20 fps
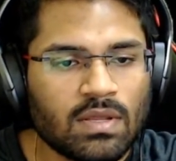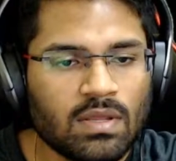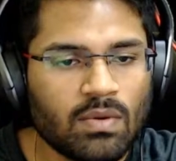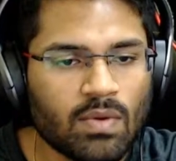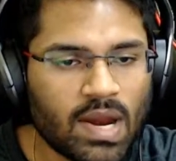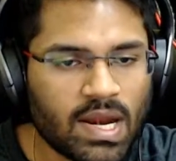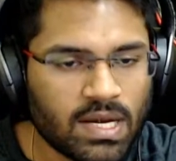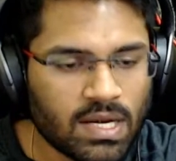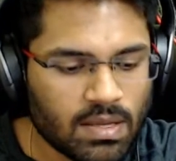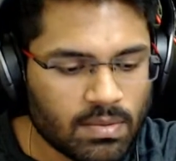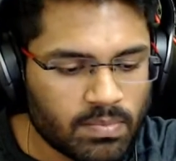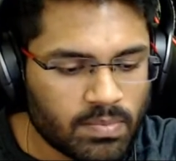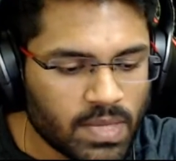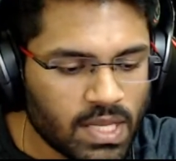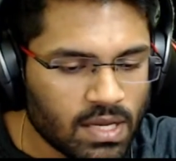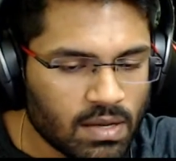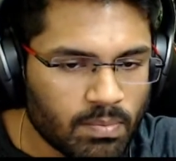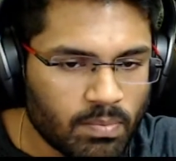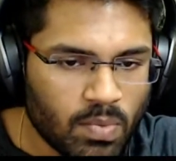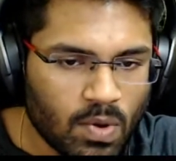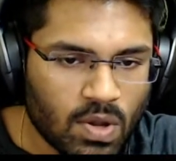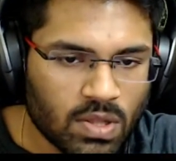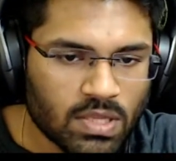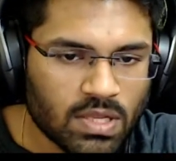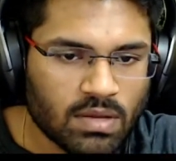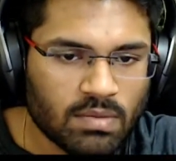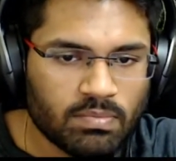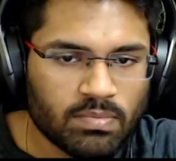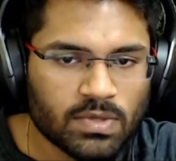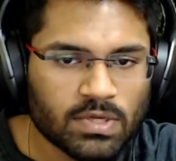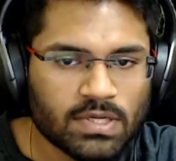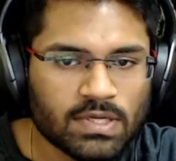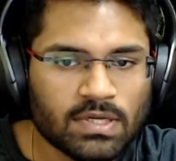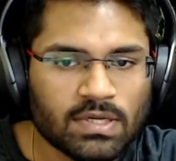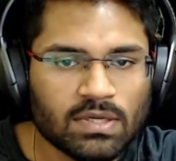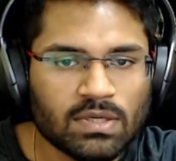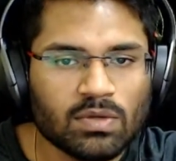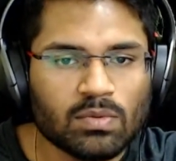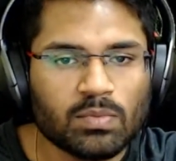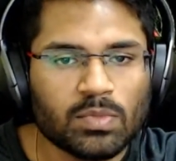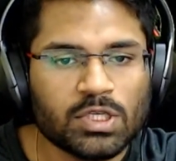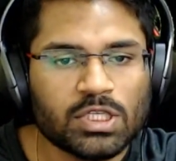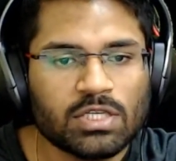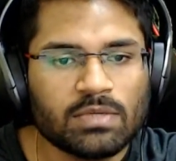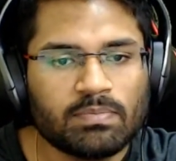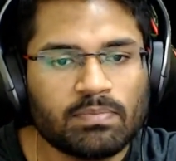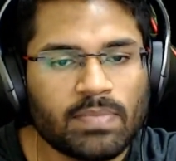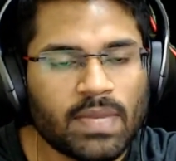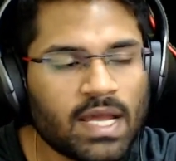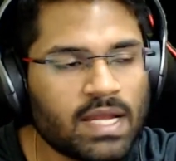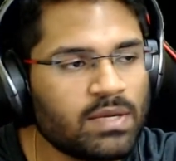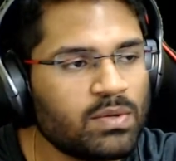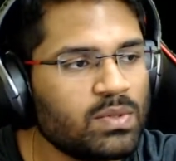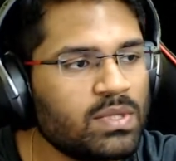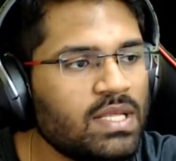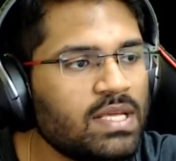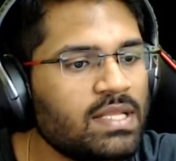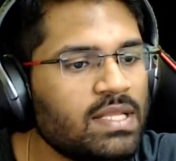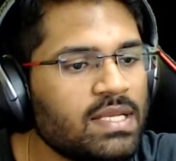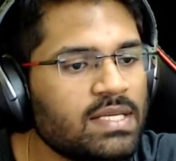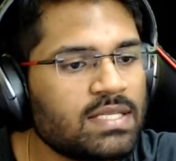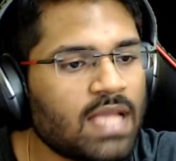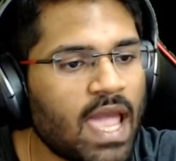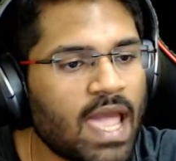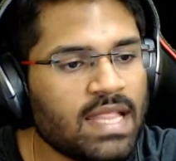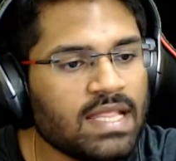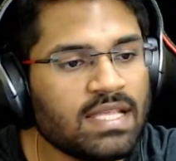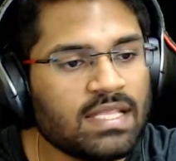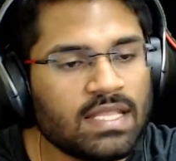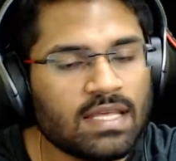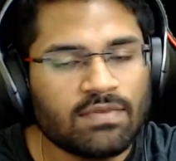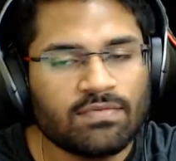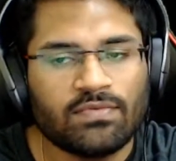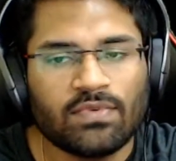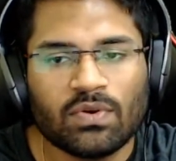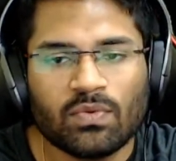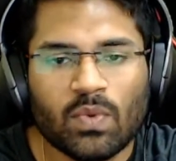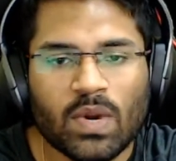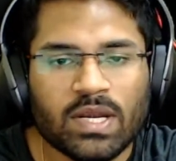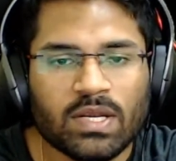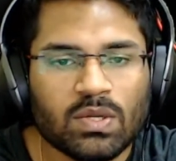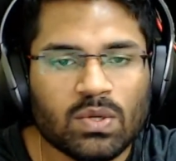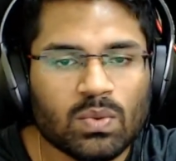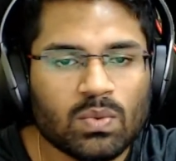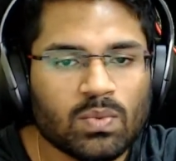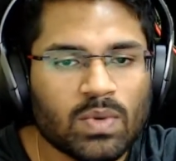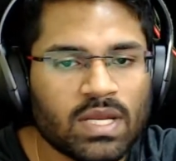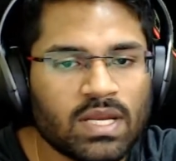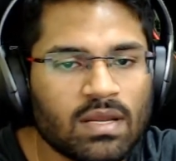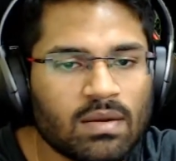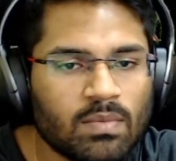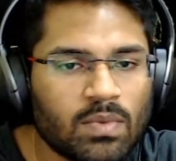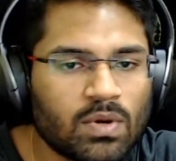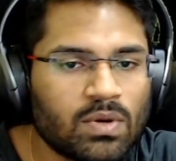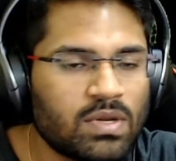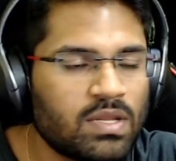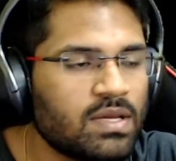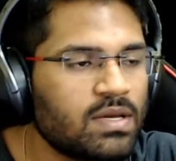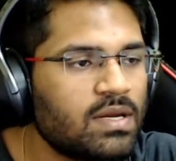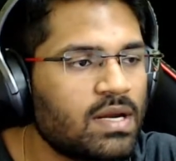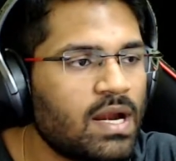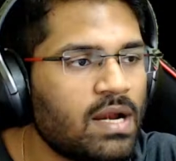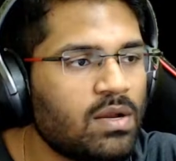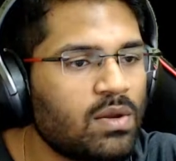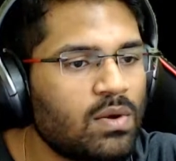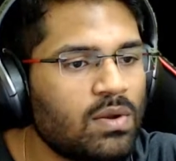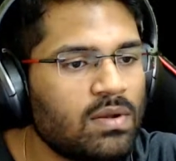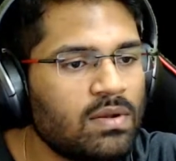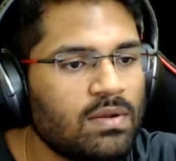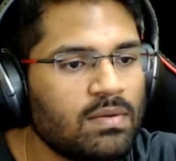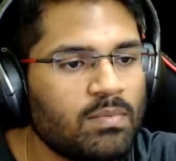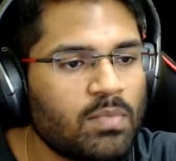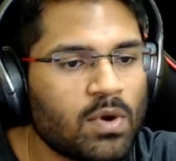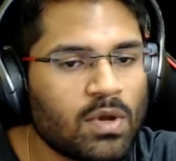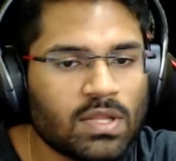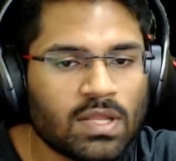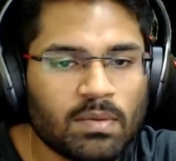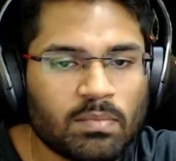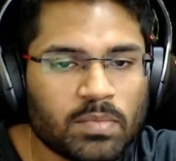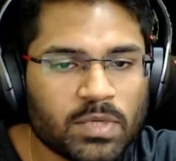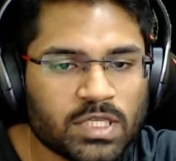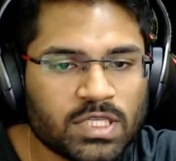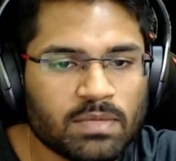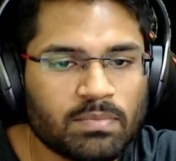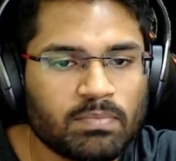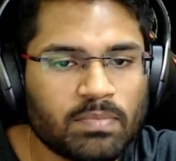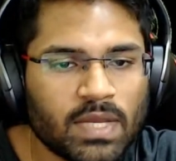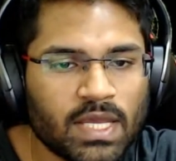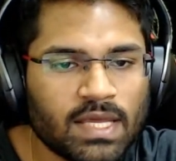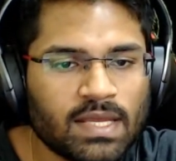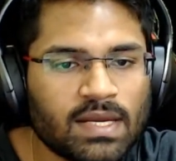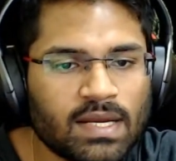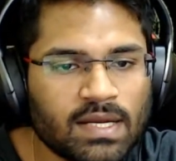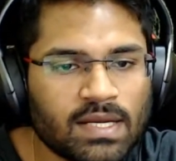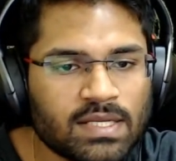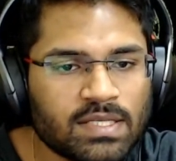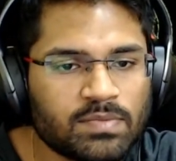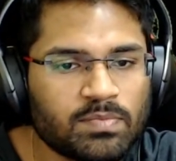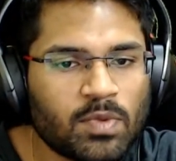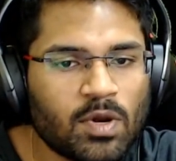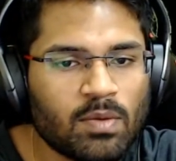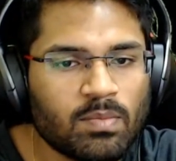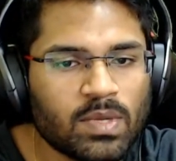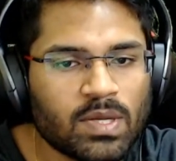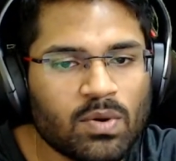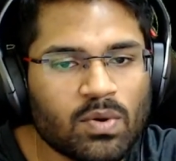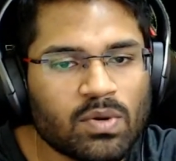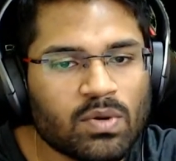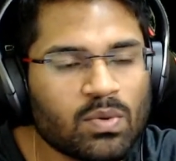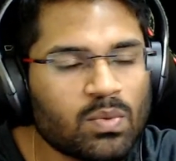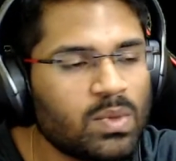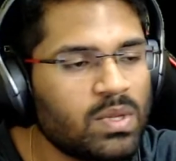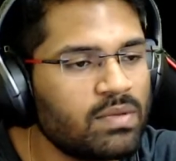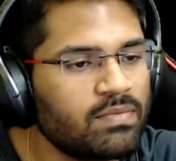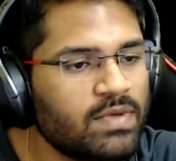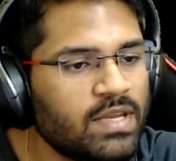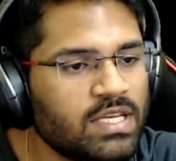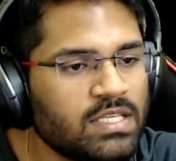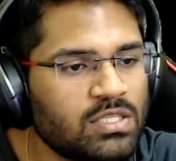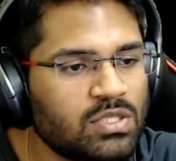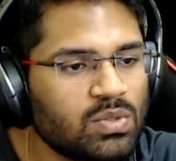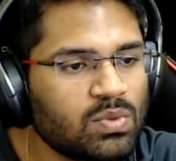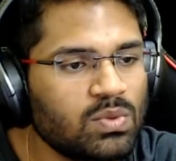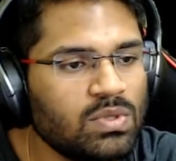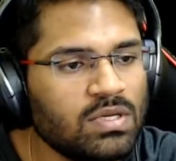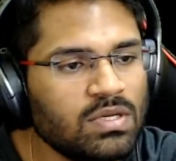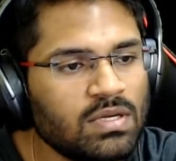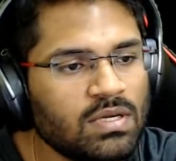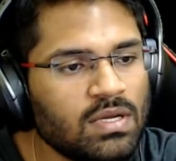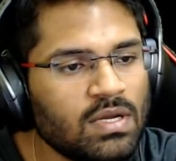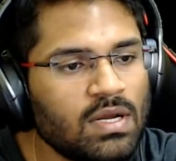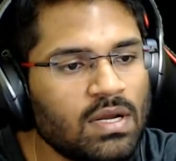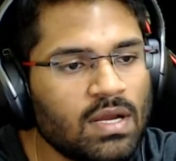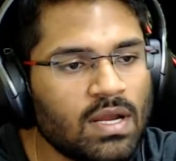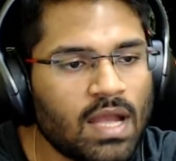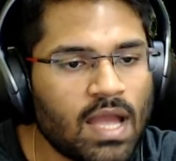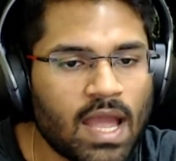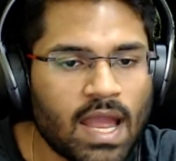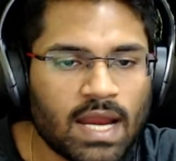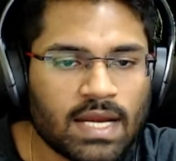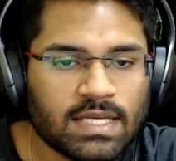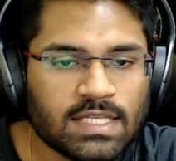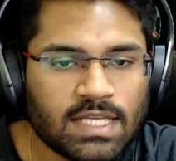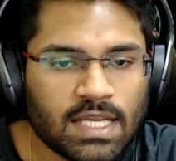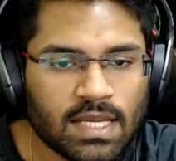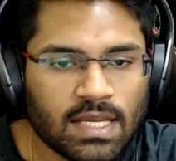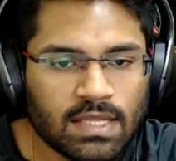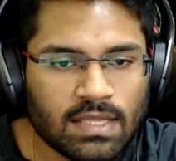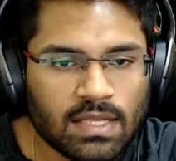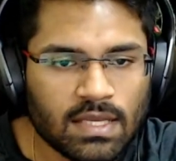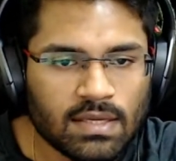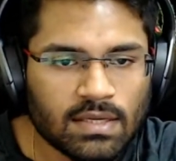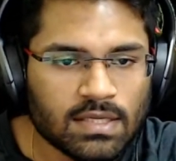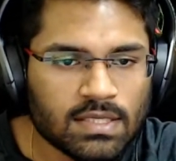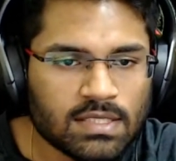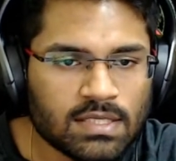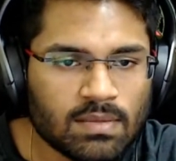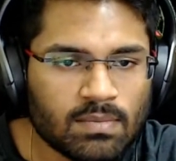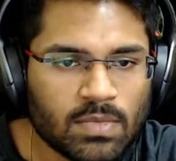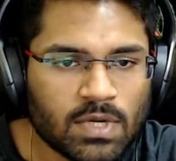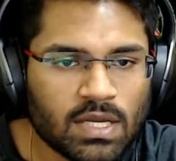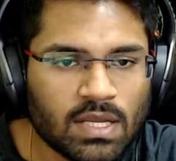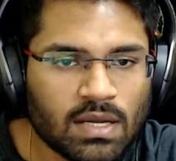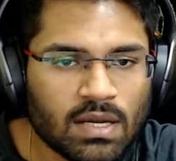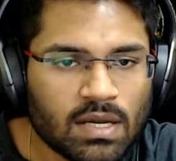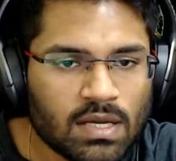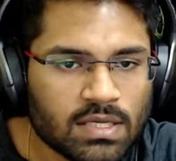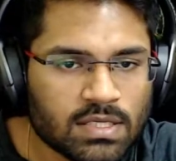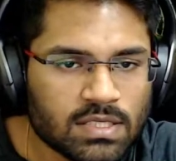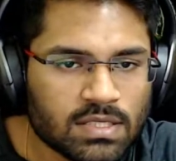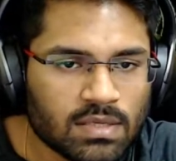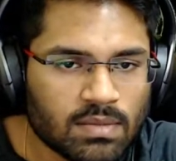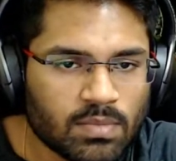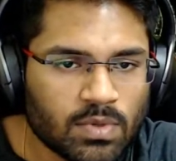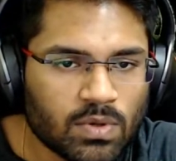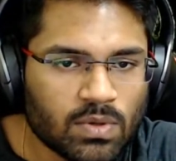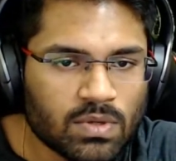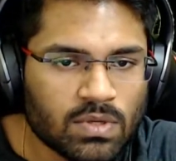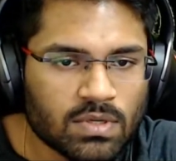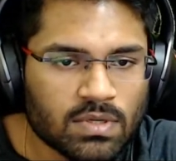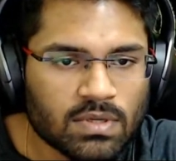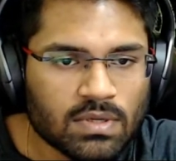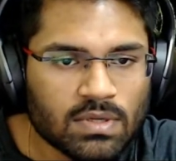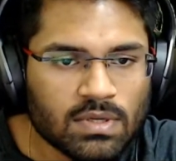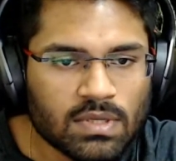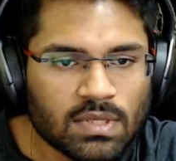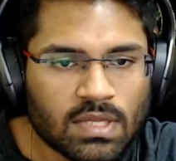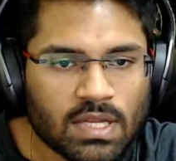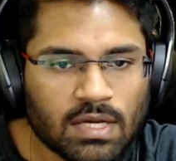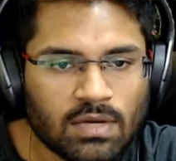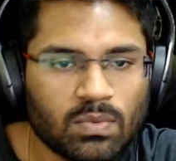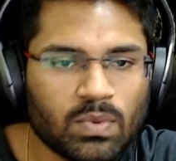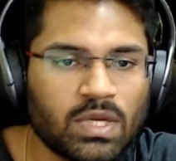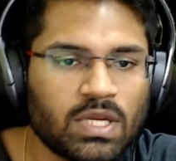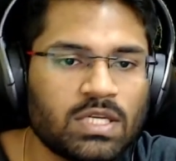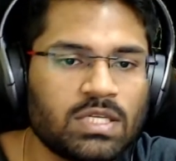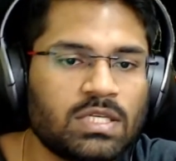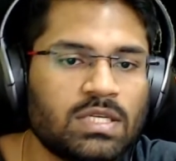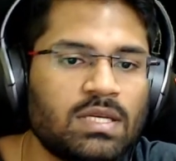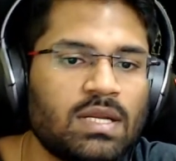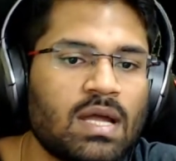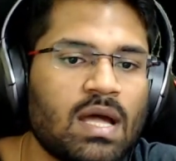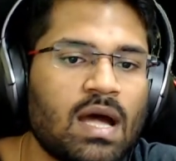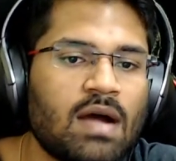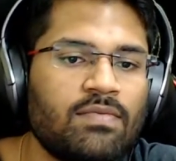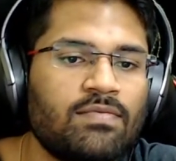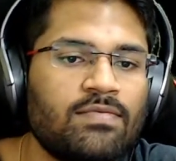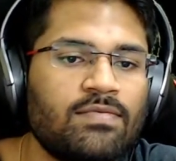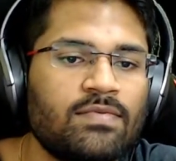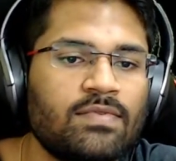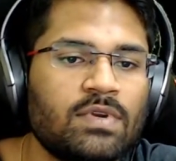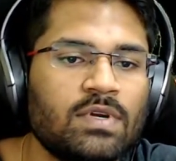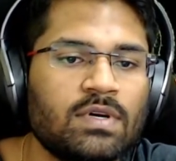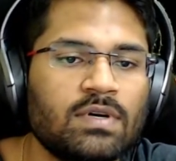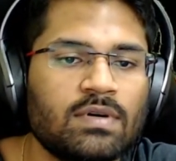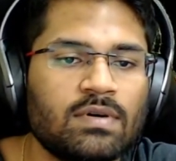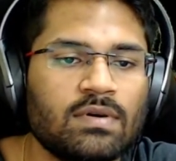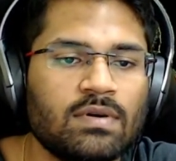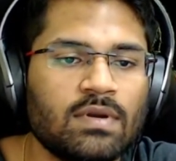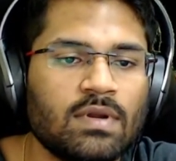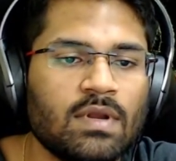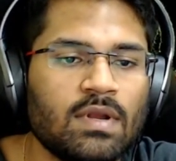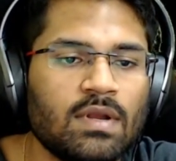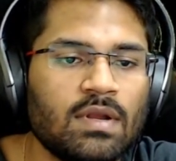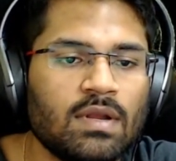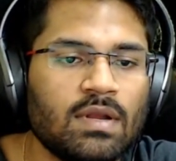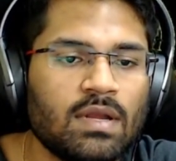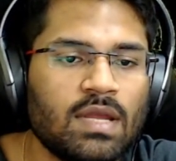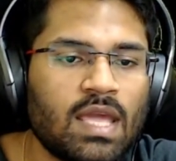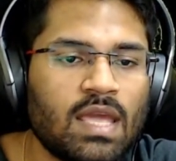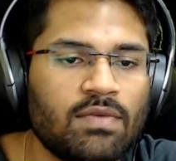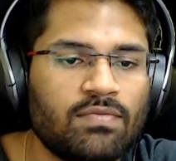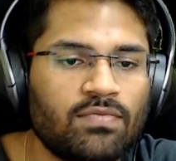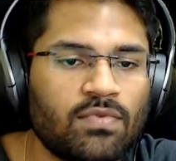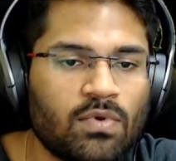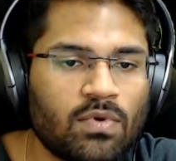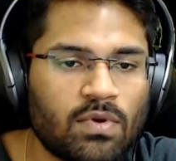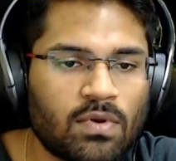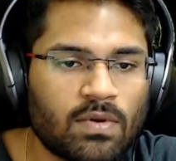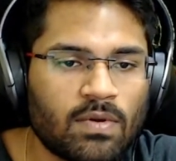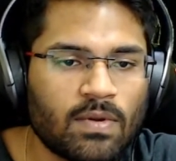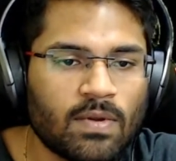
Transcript: You end up being a pawn up to bishop. I don't think there is anything for white to worry about here at all. Pawn up, bishop pair, and he's probably going to win very soon. And second thing is somebody asked about that variation after a4.